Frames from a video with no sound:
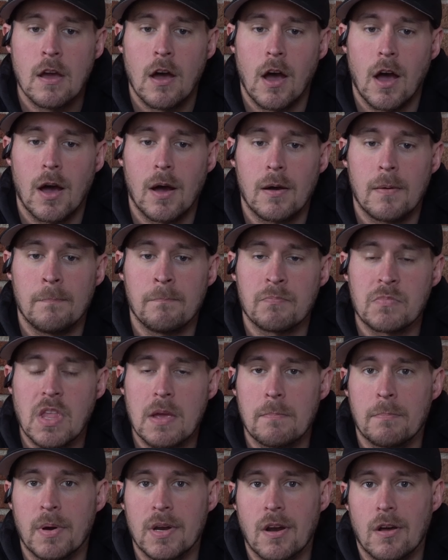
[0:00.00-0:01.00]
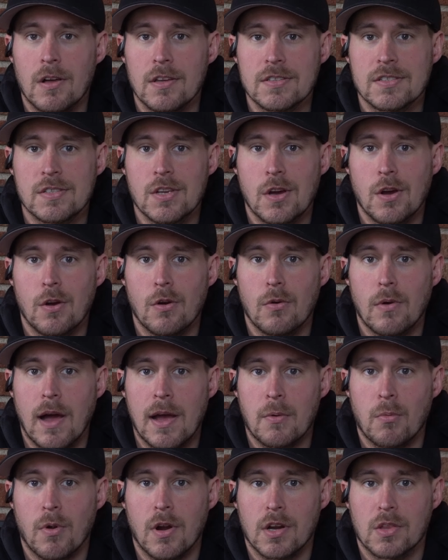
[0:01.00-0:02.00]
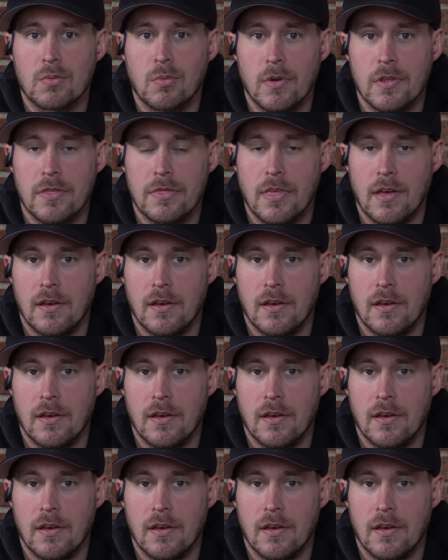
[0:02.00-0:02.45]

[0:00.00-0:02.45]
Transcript: But also, I worked with